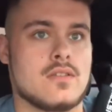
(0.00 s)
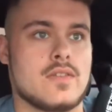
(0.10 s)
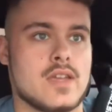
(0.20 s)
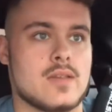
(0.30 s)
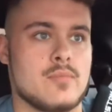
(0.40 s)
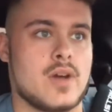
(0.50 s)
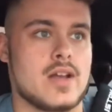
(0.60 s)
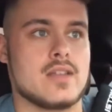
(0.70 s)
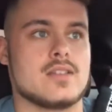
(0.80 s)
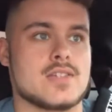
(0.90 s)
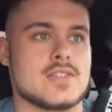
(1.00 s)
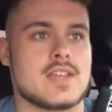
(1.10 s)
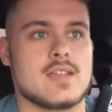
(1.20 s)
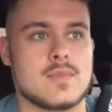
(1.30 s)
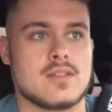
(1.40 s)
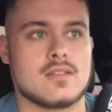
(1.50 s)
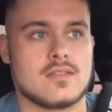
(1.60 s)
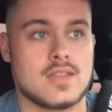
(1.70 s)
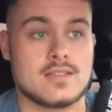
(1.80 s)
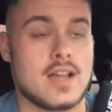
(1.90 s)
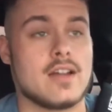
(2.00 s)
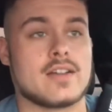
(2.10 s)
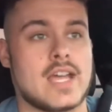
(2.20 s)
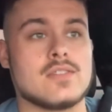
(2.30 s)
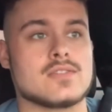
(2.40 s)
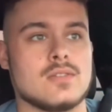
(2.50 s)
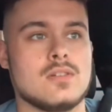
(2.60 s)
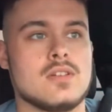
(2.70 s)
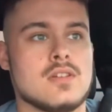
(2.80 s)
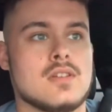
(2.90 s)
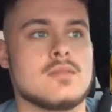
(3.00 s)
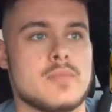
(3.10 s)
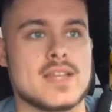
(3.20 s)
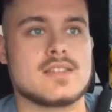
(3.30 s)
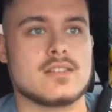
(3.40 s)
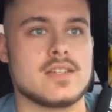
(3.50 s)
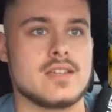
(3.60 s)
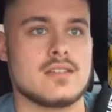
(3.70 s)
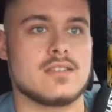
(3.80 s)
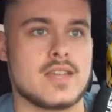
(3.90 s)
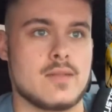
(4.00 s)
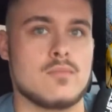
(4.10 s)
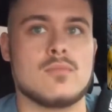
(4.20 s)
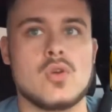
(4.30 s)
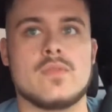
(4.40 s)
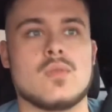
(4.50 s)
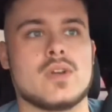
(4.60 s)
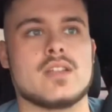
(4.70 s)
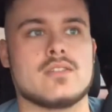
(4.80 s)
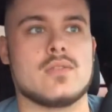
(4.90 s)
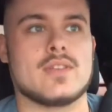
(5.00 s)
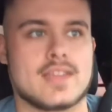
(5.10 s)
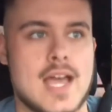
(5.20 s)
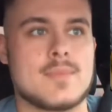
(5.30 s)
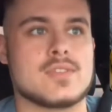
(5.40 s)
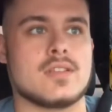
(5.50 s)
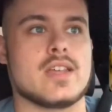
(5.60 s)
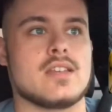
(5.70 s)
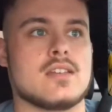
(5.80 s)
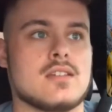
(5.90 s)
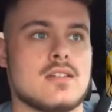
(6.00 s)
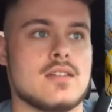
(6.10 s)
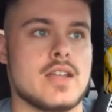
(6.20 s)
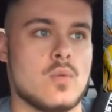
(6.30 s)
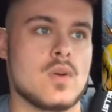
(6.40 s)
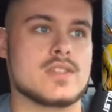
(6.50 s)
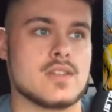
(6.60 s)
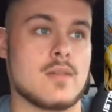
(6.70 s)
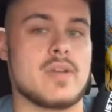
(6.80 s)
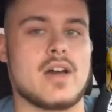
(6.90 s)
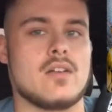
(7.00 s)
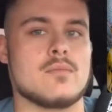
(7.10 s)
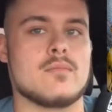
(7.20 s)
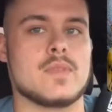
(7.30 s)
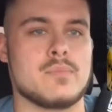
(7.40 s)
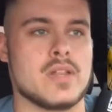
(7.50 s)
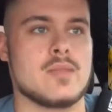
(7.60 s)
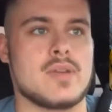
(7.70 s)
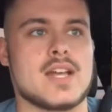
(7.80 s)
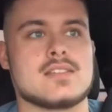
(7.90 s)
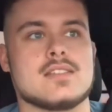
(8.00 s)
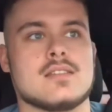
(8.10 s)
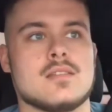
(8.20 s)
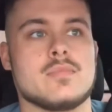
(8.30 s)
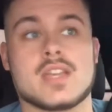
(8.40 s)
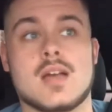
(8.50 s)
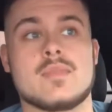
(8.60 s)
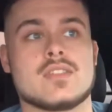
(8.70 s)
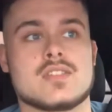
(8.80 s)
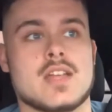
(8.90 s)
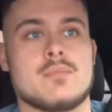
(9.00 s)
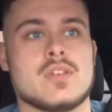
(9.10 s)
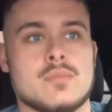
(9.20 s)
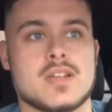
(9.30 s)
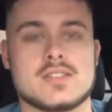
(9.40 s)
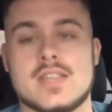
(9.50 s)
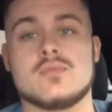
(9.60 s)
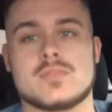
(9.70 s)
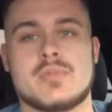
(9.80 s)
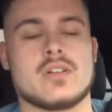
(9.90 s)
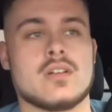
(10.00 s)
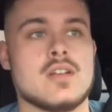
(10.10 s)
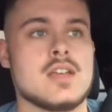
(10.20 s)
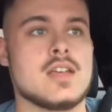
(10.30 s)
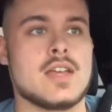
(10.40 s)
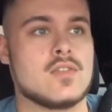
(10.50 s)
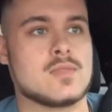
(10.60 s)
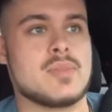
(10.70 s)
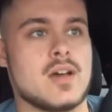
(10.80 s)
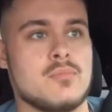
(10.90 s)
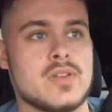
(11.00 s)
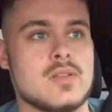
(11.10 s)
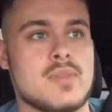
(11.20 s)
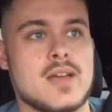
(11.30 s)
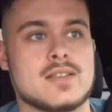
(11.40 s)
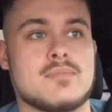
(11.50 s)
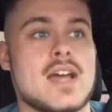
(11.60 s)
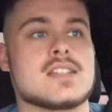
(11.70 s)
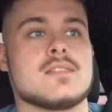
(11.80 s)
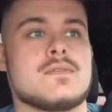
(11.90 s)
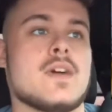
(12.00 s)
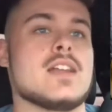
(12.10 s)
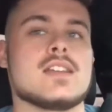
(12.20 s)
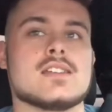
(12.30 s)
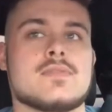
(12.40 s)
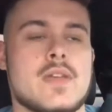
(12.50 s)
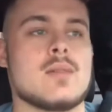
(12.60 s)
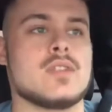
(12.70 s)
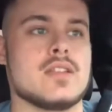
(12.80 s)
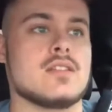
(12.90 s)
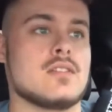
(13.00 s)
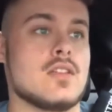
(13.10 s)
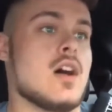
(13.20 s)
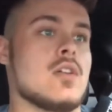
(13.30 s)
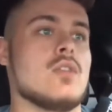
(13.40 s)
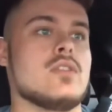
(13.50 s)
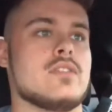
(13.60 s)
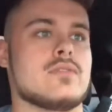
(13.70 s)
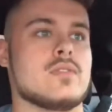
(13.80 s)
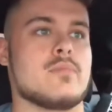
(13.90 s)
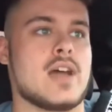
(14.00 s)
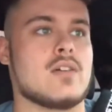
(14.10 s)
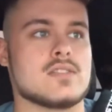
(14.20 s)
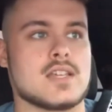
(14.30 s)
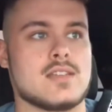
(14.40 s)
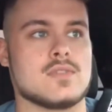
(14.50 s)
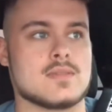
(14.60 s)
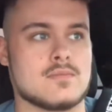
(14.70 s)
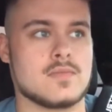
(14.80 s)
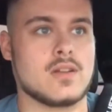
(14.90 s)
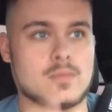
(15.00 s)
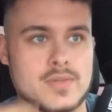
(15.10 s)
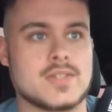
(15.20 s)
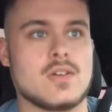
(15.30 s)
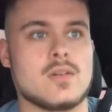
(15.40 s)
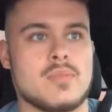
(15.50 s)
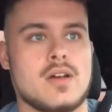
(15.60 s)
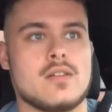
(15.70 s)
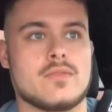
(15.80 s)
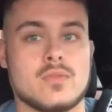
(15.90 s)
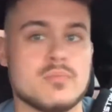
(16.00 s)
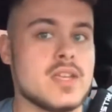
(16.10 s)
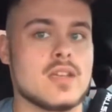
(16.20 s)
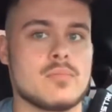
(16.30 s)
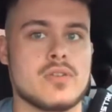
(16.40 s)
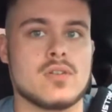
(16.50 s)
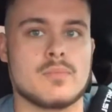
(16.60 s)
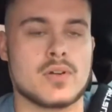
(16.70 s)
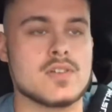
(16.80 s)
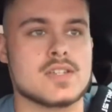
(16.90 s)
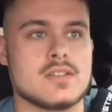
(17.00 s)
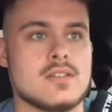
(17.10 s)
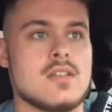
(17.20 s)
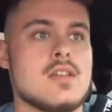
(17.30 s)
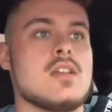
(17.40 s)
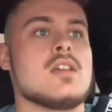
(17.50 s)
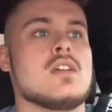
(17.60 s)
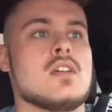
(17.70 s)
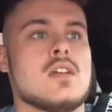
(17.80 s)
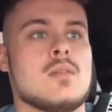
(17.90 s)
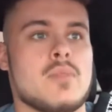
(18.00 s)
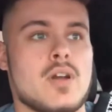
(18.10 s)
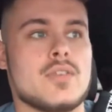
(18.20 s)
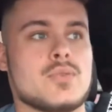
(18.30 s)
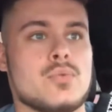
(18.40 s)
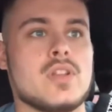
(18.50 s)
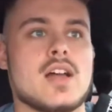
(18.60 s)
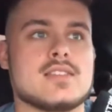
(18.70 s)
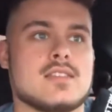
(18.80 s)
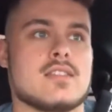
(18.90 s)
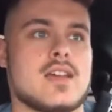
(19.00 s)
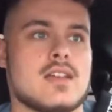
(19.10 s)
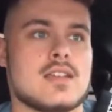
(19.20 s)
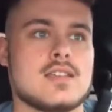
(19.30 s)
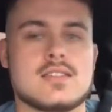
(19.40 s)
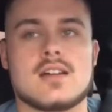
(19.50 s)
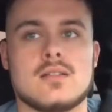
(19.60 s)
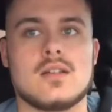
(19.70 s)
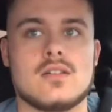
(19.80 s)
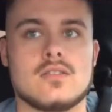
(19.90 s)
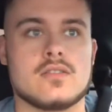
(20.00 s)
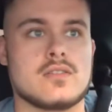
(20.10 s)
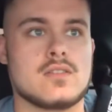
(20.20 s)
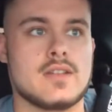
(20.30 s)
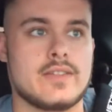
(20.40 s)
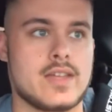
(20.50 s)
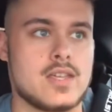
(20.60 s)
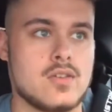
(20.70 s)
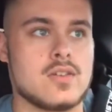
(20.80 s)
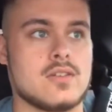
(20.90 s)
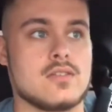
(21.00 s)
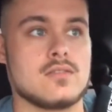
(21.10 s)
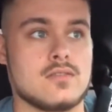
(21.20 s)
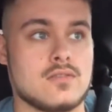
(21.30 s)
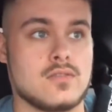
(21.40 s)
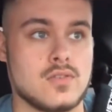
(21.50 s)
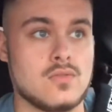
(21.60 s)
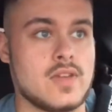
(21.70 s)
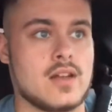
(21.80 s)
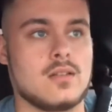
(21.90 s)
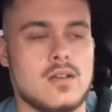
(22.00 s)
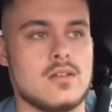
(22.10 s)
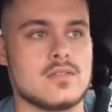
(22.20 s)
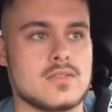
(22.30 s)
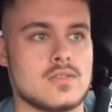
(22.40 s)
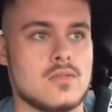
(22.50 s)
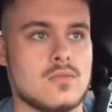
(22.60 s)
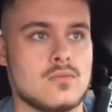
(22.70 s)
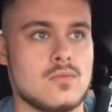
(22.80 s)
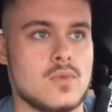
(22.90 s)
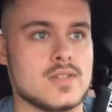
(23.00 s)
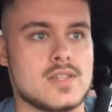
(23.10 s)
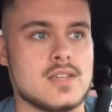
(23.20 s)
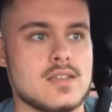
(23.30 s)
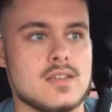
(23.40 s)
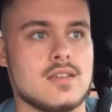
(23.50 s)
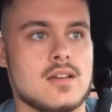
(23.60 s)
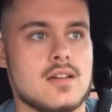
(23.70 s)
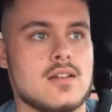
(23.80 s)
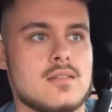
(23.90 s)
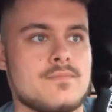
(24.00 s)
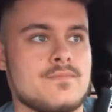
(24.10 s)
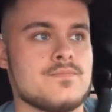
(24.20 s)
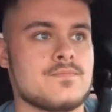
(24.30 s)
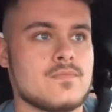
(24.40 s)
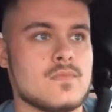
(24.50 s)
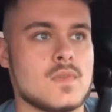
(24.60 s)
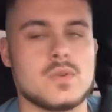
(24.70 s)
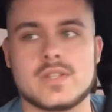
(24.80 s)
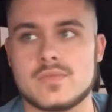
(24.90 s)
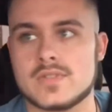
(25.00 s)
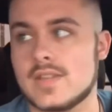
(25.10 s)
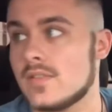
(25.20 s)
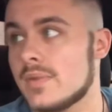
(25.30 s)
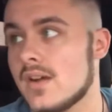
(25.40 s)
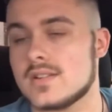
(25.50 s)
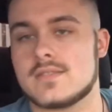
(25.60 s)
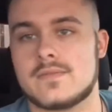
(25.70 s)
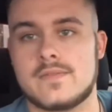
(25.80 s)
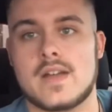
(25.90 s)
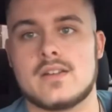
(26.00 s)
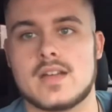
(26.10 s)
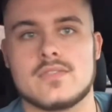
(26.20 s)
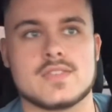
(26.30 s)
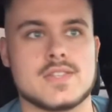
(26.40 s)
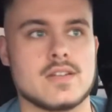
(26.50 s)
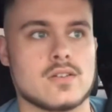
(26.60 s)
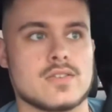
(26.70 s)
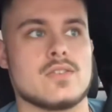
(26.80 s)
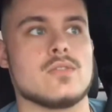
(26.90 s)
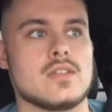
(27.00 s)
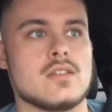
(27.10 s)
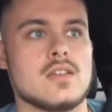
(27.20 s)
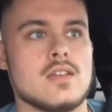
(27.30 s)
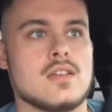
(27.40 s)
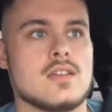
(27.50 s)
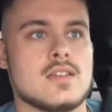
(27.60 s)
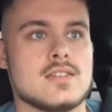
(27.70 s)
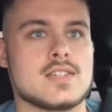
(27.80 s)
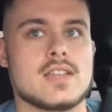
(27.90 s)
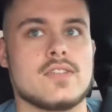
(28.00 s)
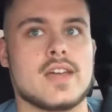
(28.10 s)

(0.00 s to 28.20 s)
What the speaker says: they embodied Shazam and the entire council. Basically, that movie wanted to encapsulate, it wasn't about Billy Batson becoming the champion because he was pure. It was about Billy Batson finding his family, not only through the powers that he was, bestowed upon and through being a pure person, but also realizing that he's not alone and that he couldn't do that alone. So once he received the powers and found out the secret to it, he said